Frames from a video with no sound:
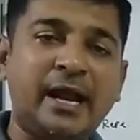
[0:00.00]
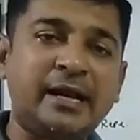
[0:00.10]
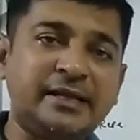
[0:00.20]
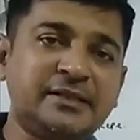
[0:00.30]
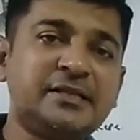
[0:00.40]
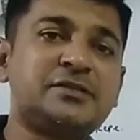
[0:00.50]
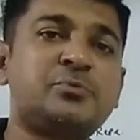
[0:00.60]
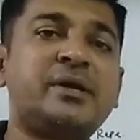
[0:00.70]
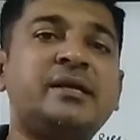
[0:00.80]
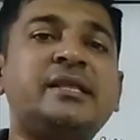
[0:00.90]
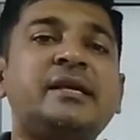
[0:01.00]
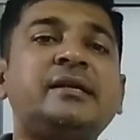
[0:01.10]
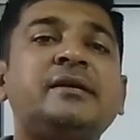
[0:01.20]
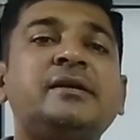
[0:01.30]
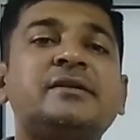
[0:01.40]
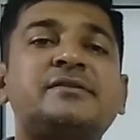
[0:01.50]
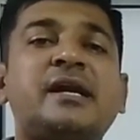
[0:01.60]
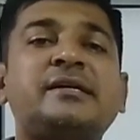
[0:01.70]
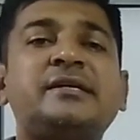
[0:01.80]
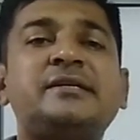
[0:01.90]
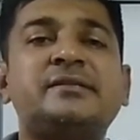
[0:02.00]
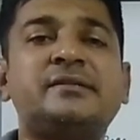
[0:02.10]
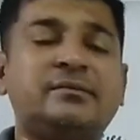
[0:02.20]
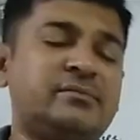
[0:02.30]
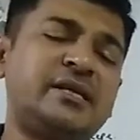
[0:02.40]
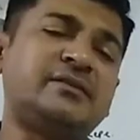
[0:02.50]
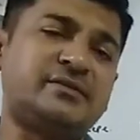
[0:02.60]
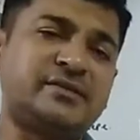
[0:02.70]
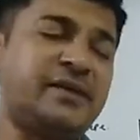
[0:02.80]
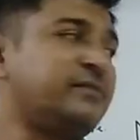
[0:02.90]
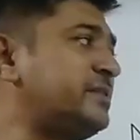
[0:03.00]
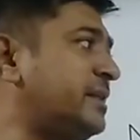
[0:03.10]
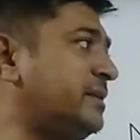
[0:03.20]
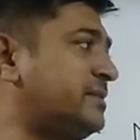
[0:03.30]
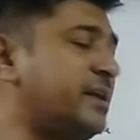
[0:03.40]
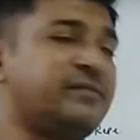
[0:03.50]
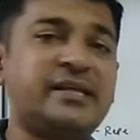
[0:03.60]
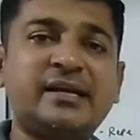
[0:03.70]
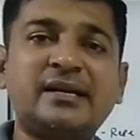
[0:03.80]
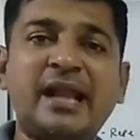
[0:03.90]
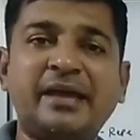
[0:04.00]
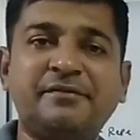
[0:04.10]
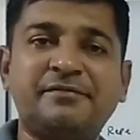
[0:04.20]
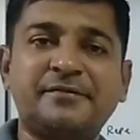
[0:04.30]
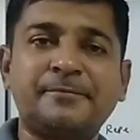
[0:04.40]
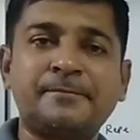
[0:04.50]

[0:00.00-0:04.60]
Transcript: and in this way they save their life.